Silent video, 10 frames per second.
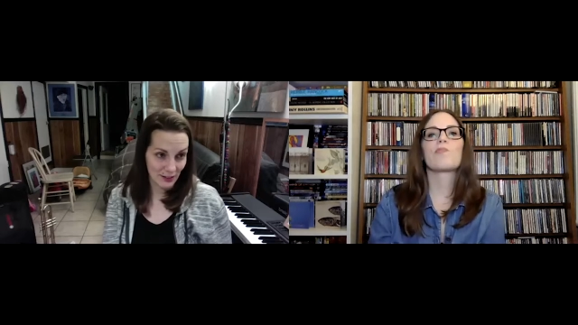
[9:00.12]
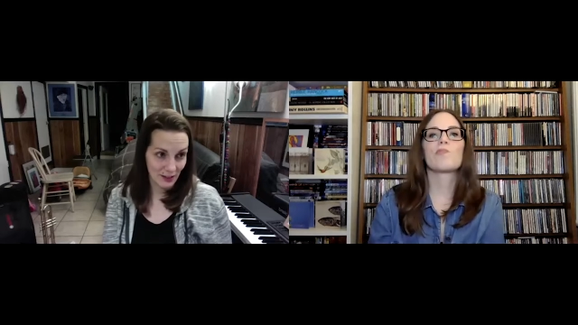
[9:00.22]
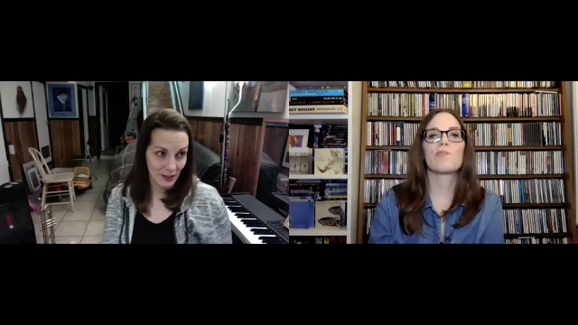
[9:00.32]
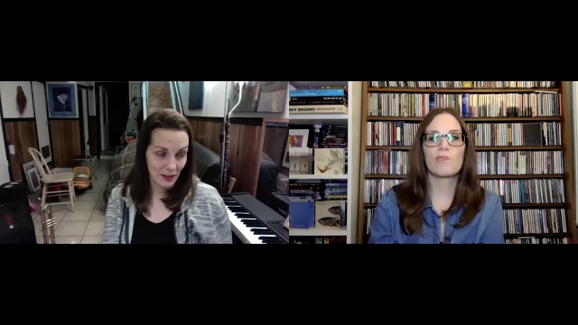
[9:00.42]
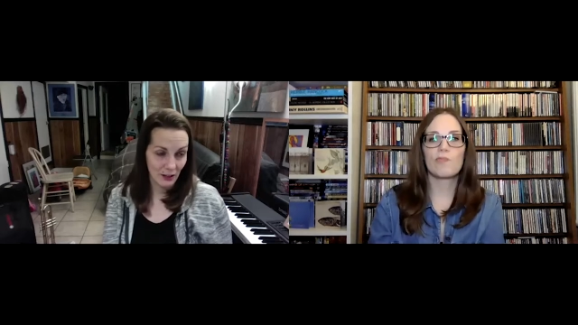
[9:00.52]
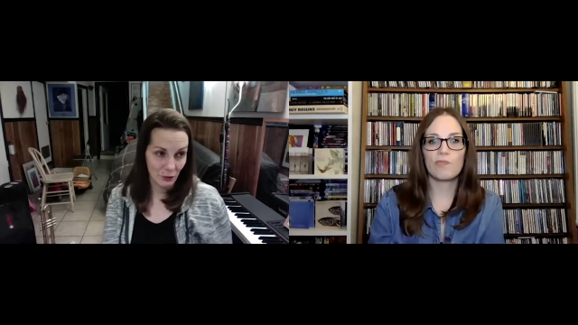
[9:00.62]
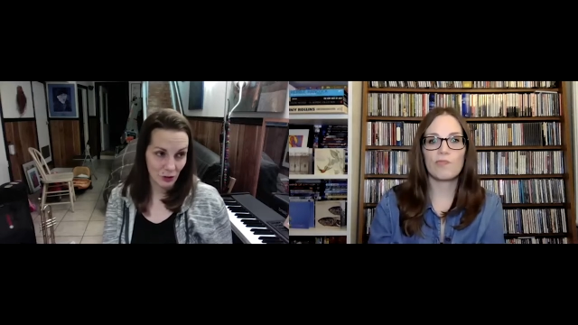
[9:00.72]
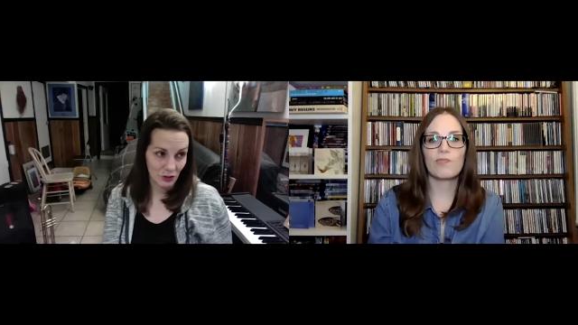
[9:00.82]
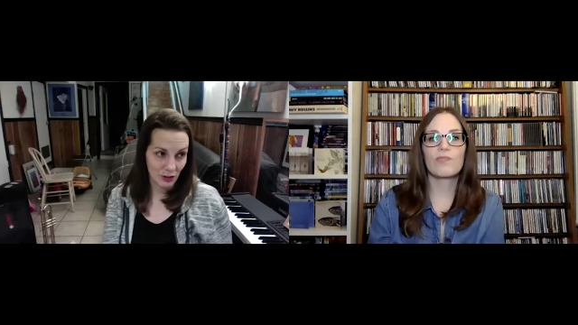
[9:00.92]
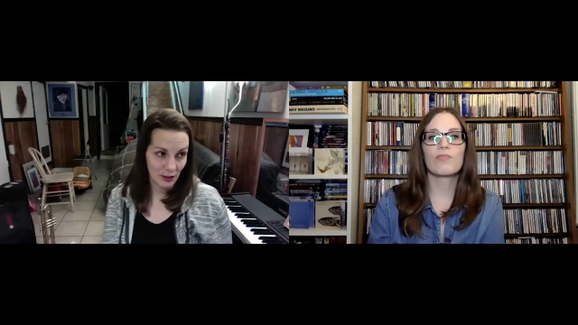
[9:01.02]

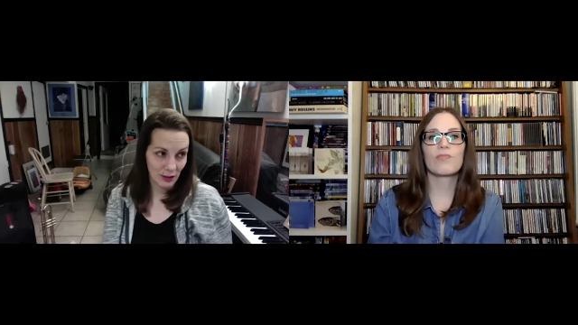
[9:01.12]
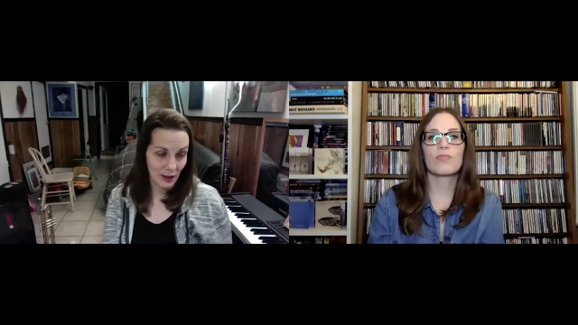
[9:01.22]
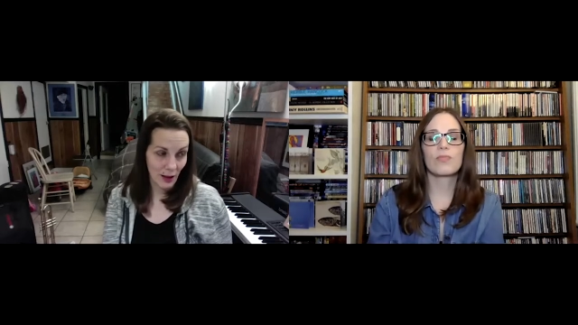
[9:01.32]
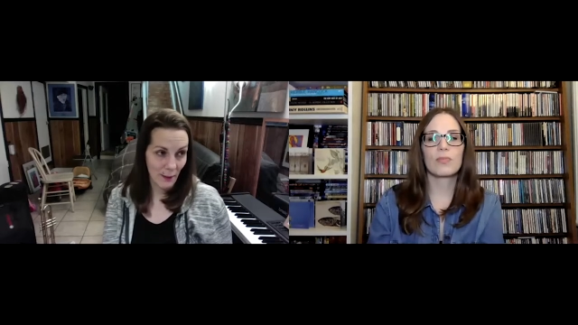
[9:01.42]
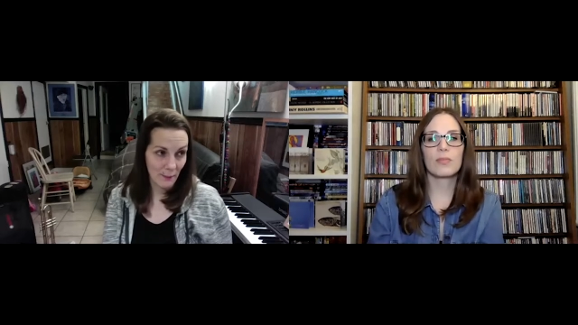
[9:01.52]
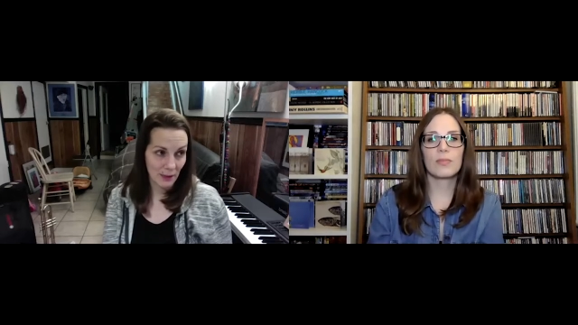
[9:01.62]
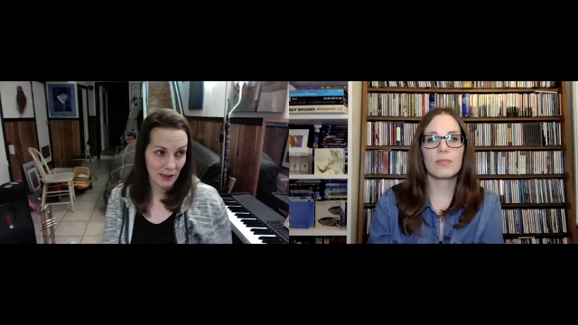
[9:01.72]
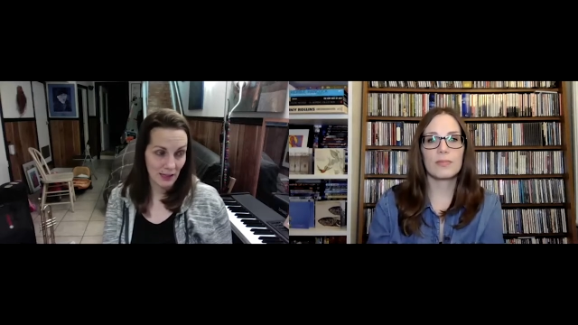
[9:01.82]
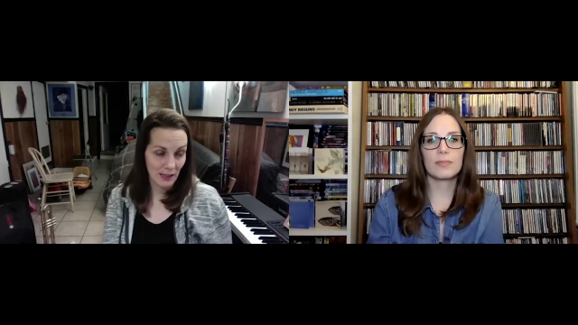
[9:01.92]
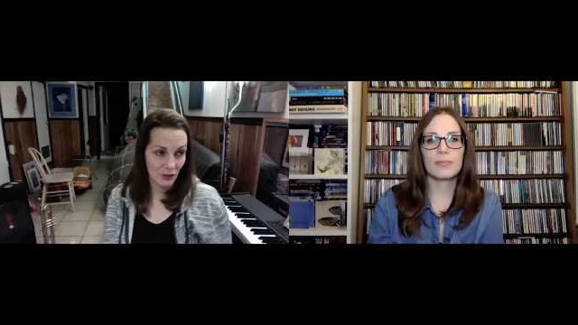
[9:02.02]
Speaker 1: unfortunately, um, and
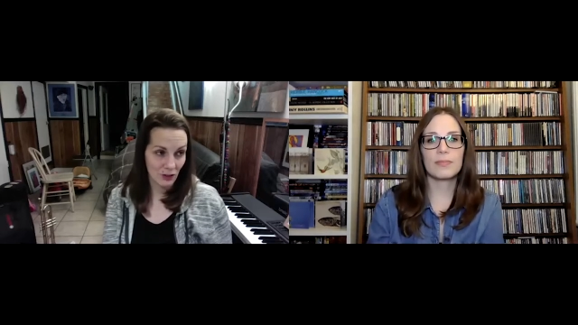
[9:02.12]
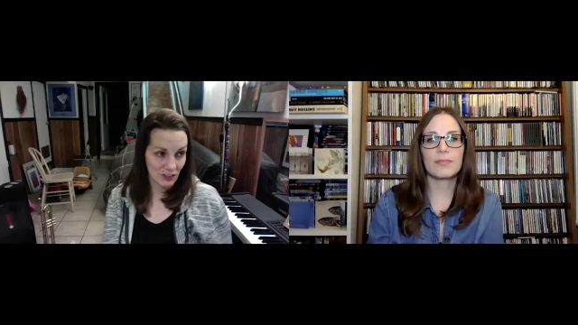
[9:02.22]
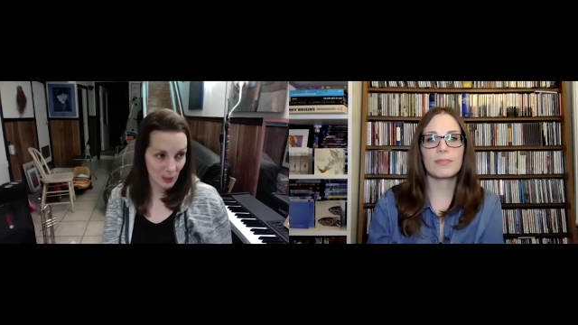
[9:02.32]
Dave's on some